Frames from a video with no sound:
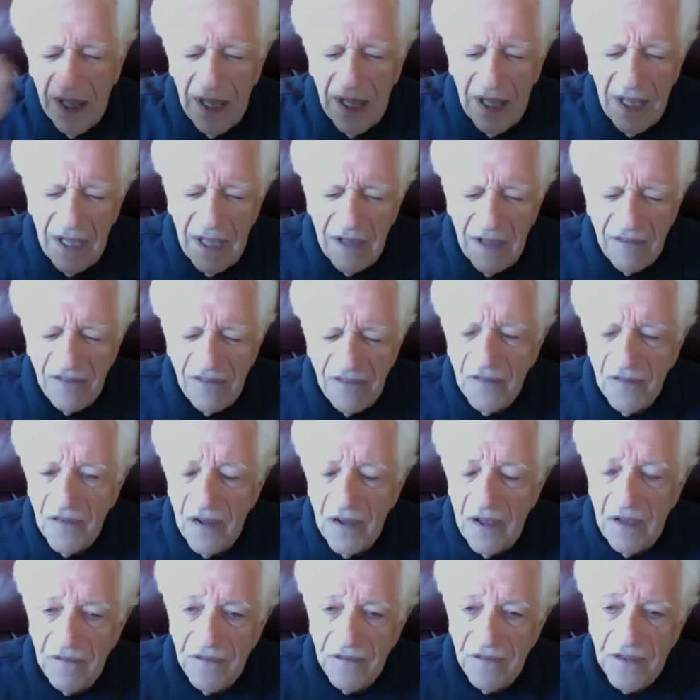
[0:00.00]
if
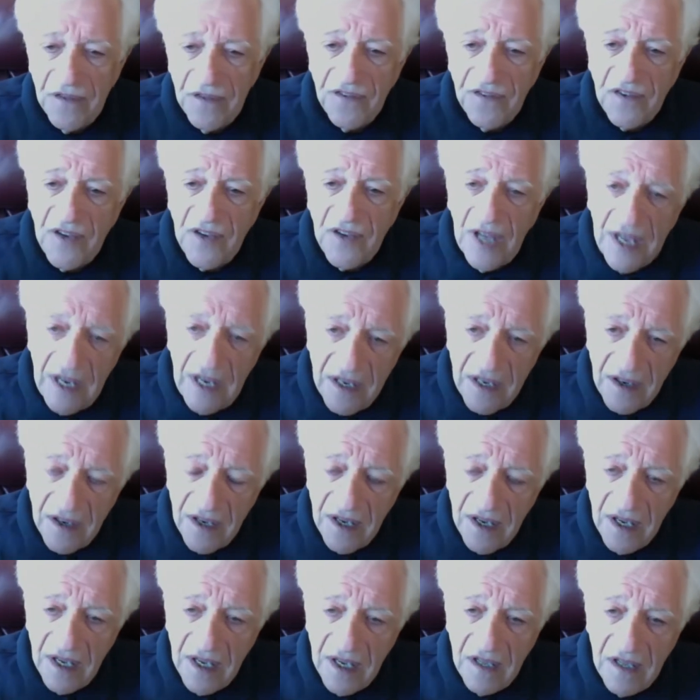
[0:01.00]
the state
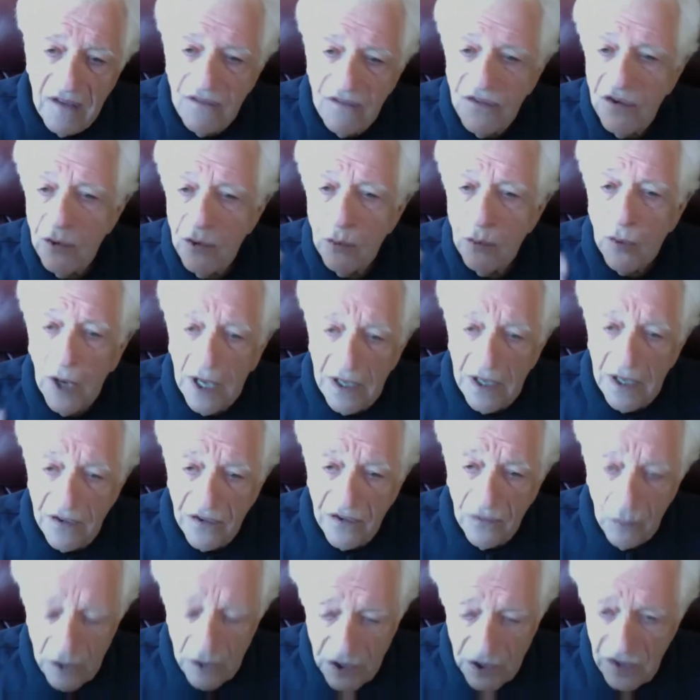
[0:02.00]
gives you
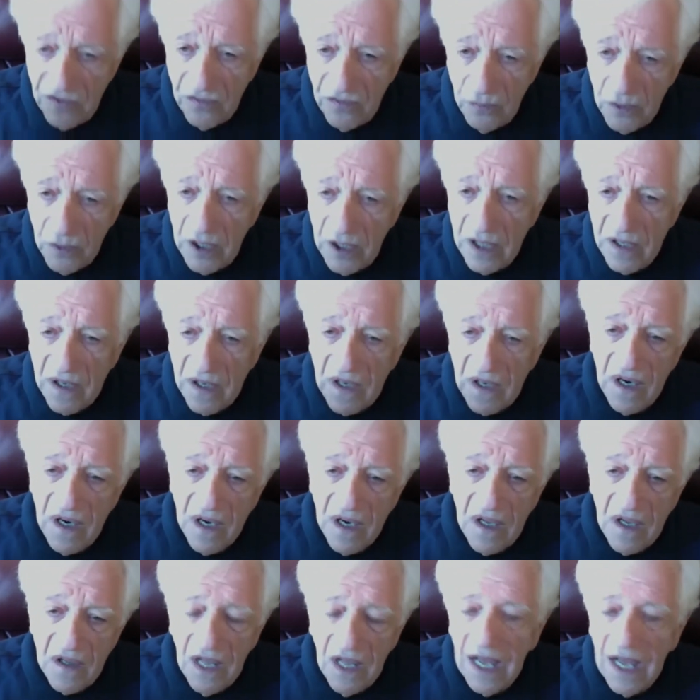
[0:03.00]
rights, which is what
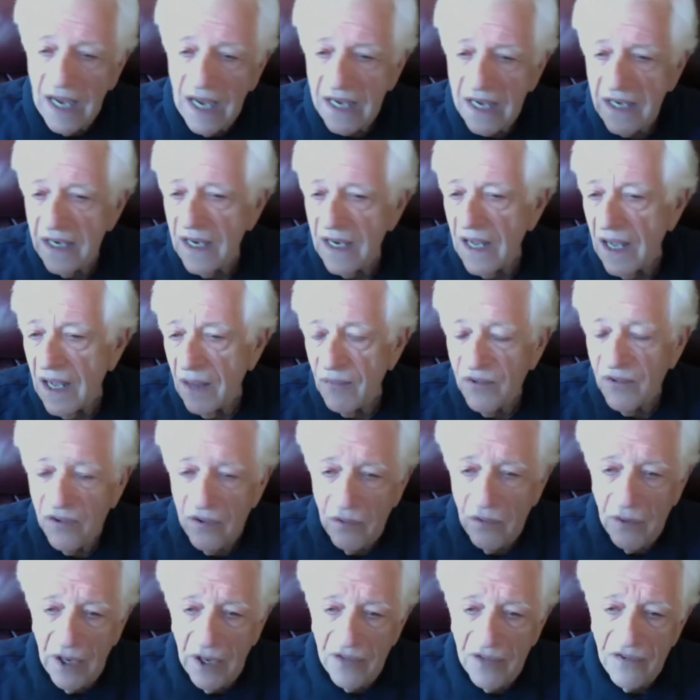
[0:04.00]
Locke and Hobbes and
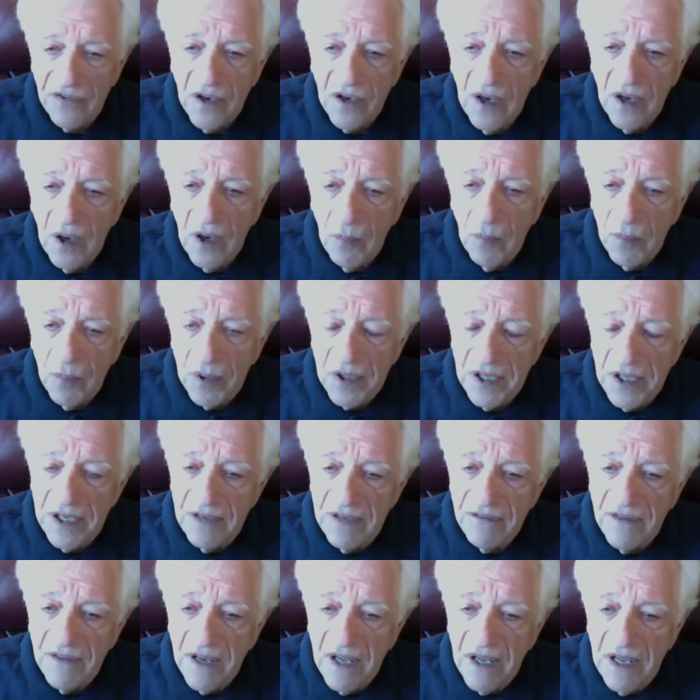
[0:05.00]
the rest
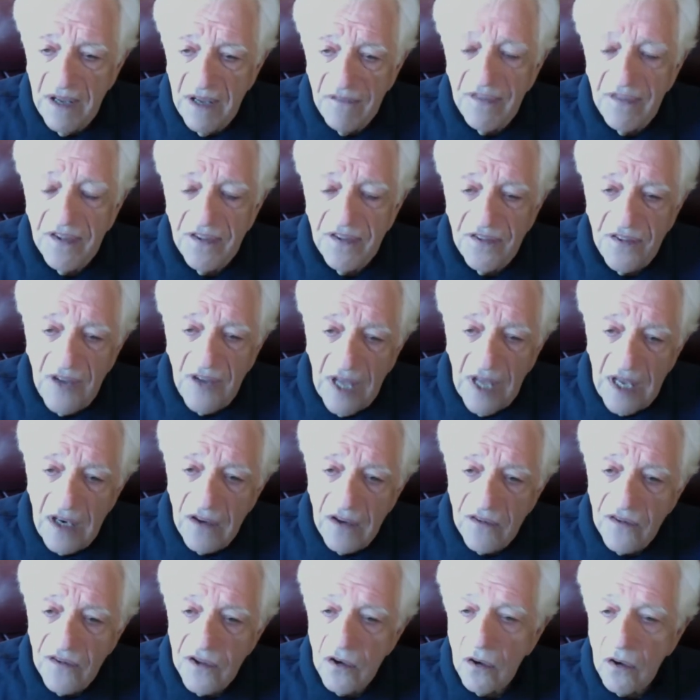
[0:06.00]
believed, if the state
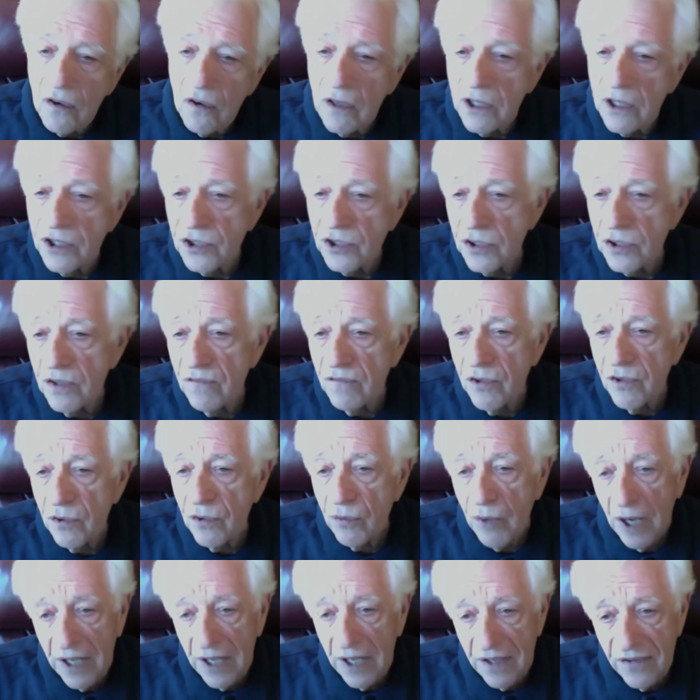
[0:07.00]
is the origin of your
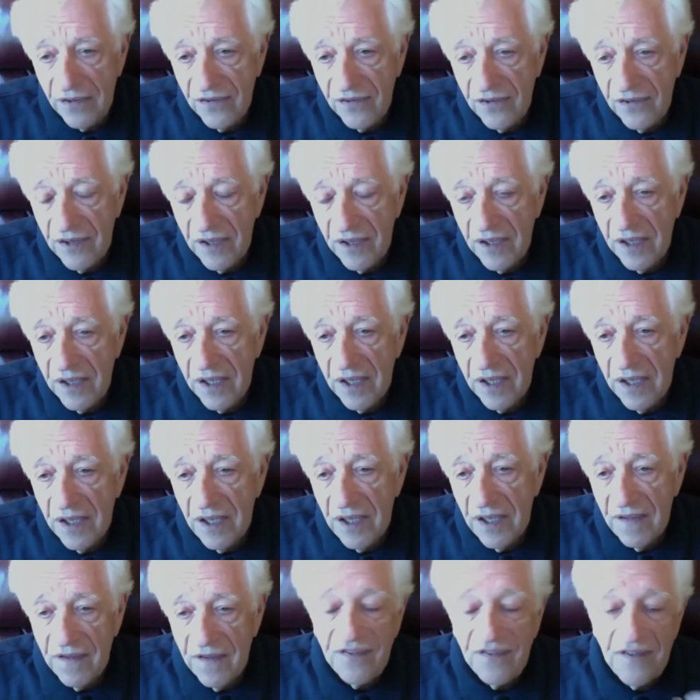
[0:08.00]
rights,
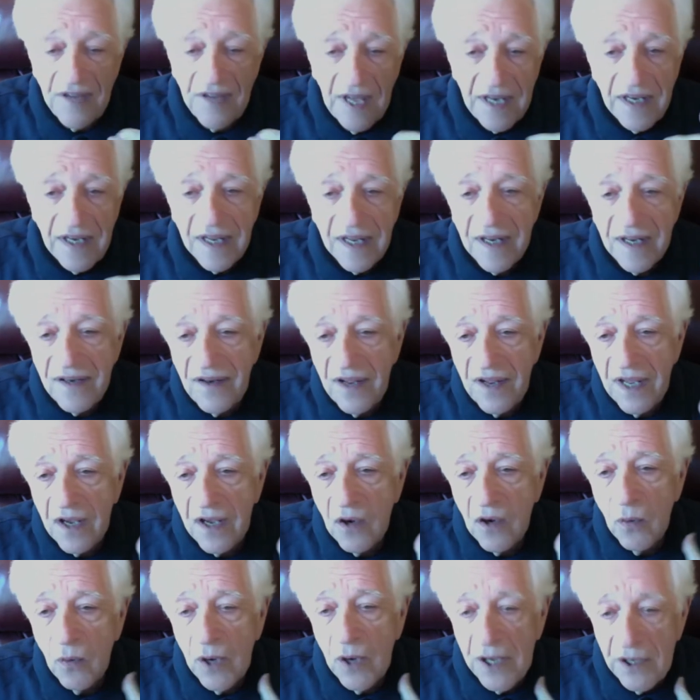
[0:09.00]
the state can take
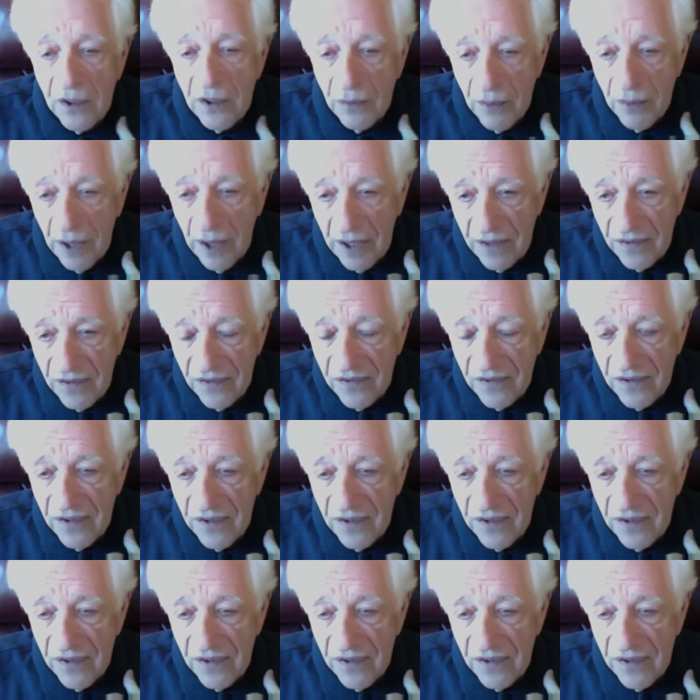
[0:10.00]
away your rights.